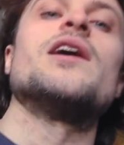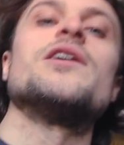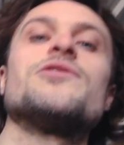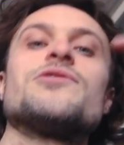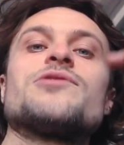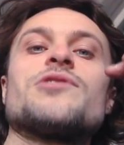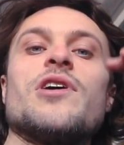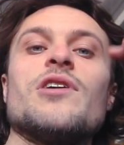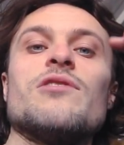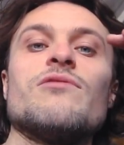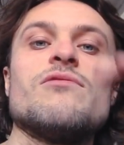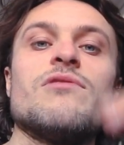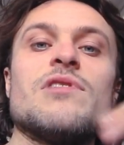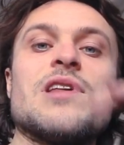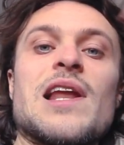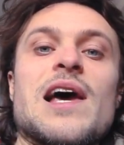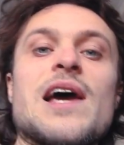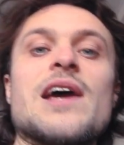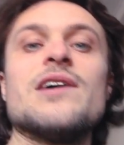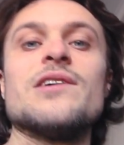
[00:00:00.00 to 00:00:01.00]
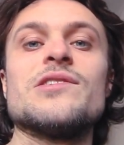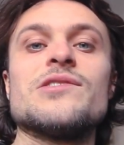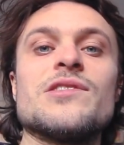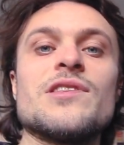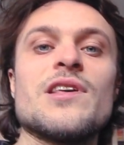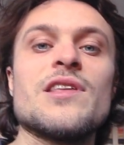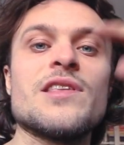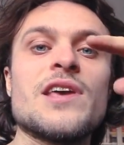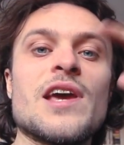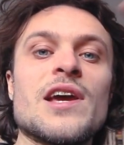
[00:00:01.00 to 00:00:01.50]
just going through the layers, and
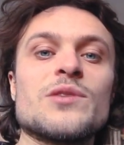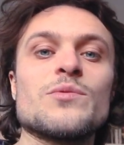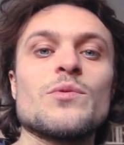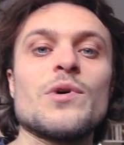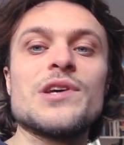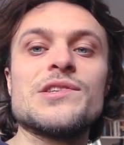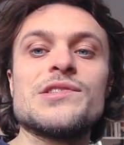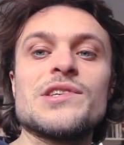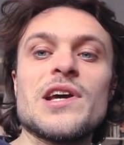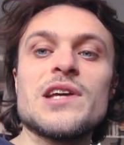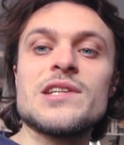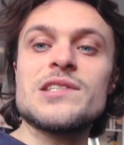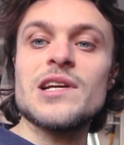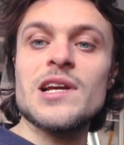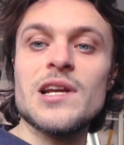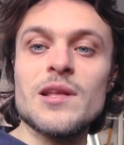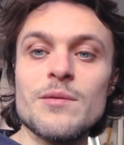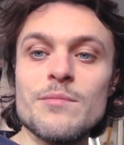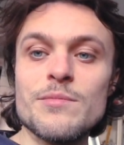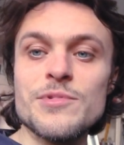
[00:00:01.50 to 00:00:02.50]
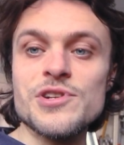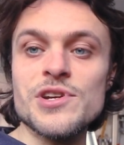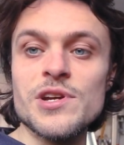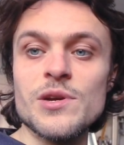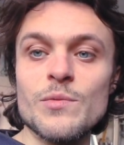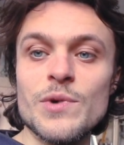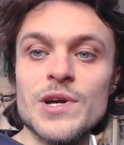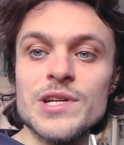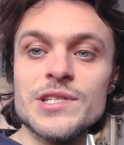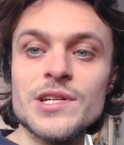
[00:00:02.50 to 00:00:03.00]
then the XYZ telling the
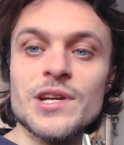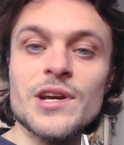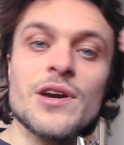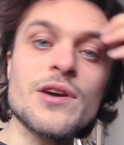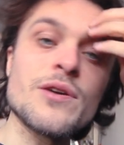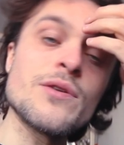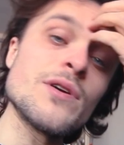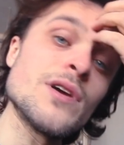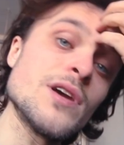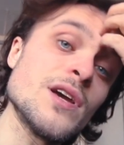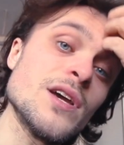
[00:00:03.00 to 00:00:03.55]
machine where to go.